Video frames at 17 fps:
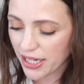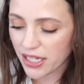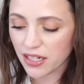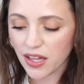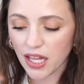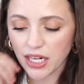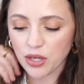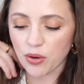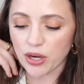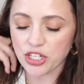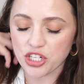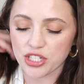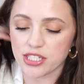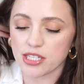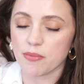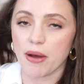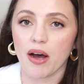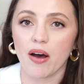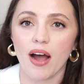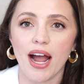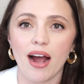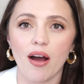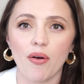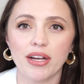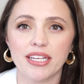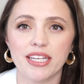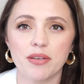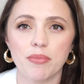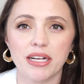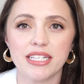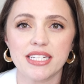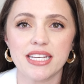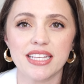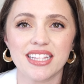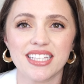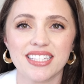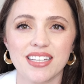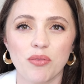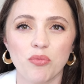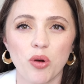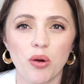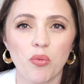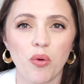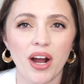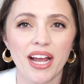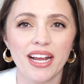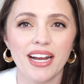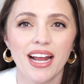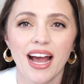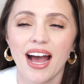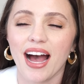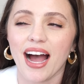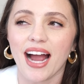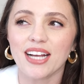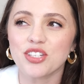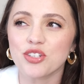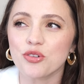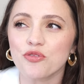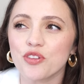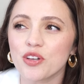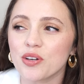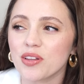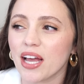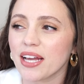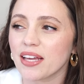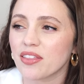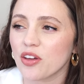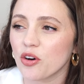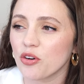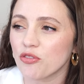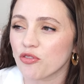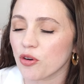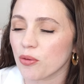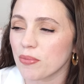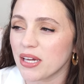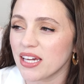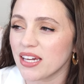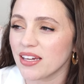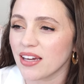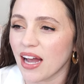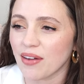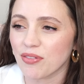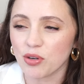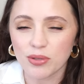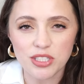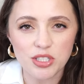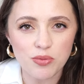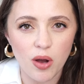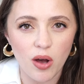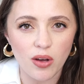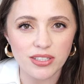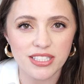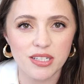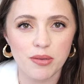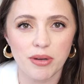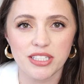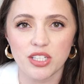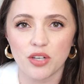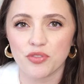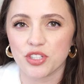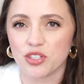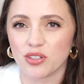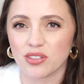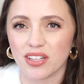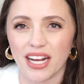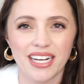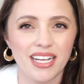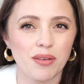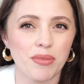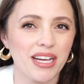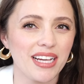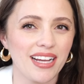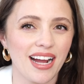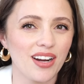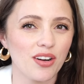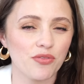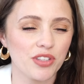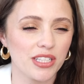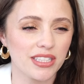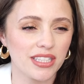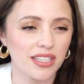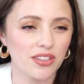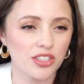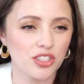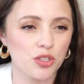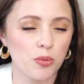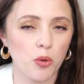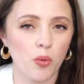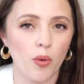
get a lot of questions about how I keep my teeth somewhat white. I do feel like though, for me, every once in a while I'll see myself in certain lighting. I'm like, I don't feel like they look super